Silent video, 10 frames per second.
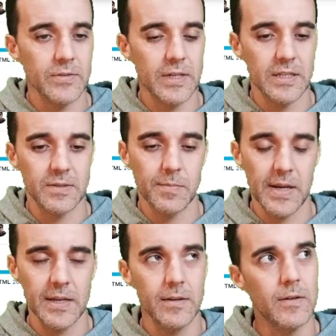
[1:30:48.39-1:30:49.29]
it's
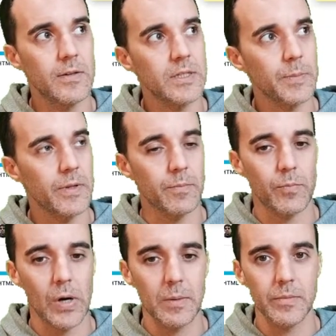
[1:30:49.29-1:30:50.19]
made some of the
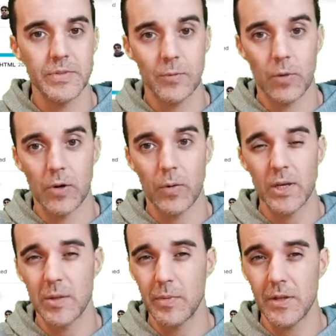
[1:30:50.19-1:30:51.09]
problems that were going
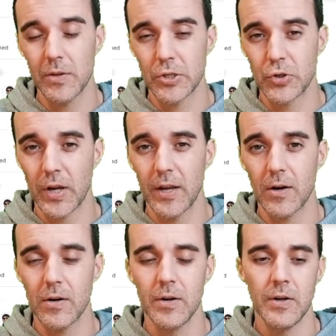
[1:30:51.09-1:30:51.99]
to be a little trickier